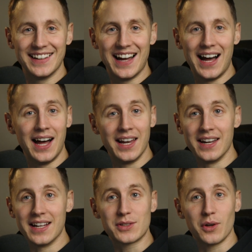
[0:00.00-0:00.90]
and
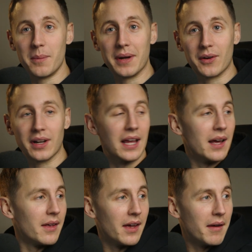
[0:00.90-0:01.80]
it's going to be a great...
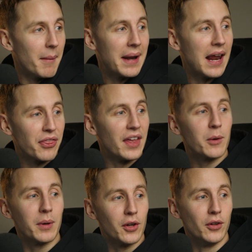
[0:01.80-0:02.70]
I think
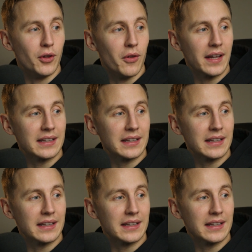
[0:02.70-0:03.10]
we could do that.